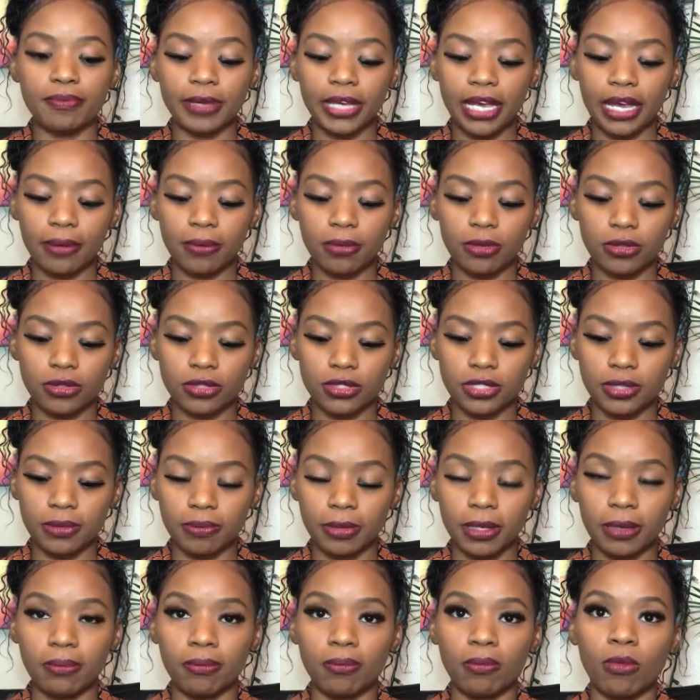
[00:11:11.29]
be able to
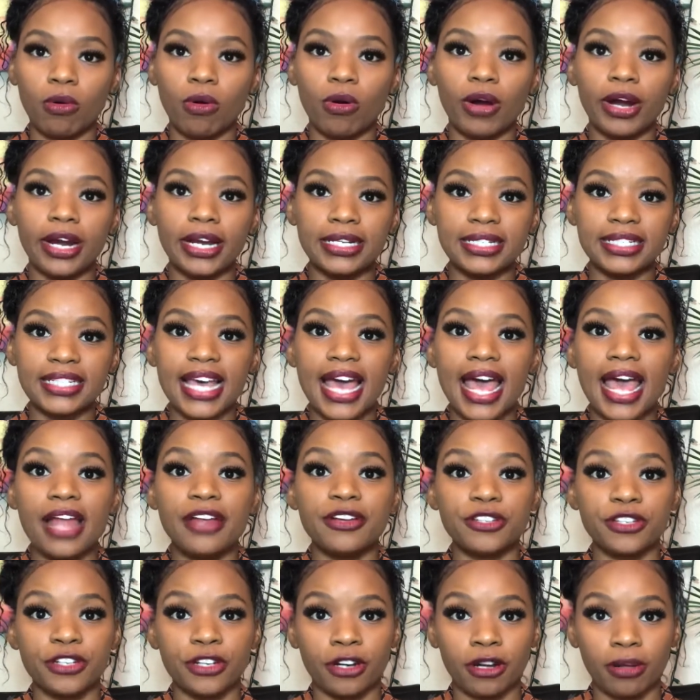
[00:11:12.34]
be more
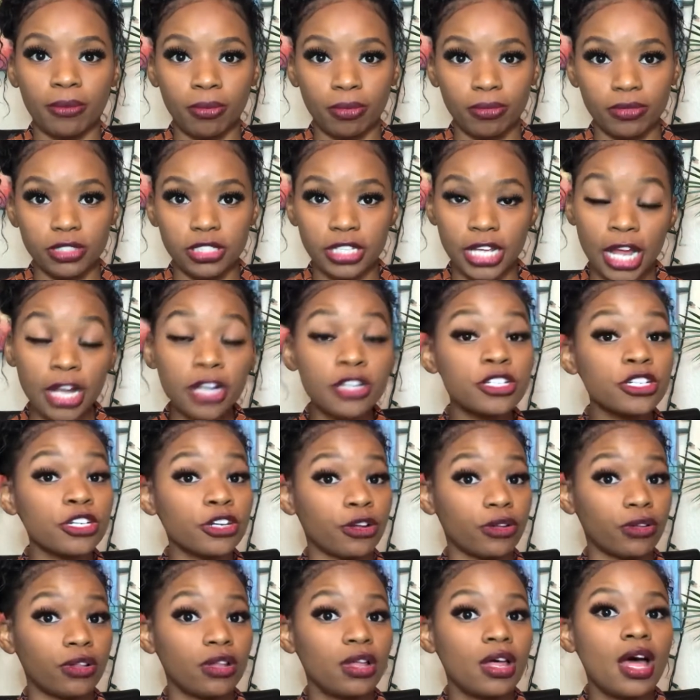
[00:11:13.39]

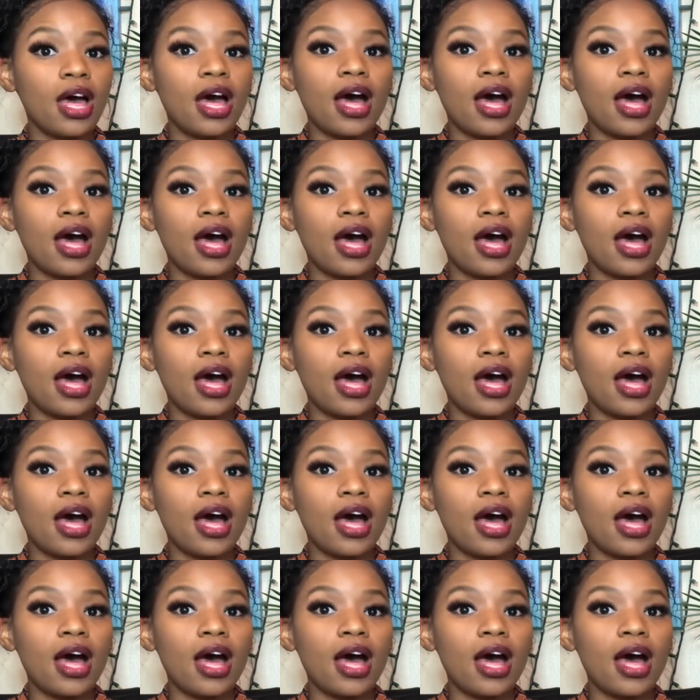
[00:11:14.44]
intentional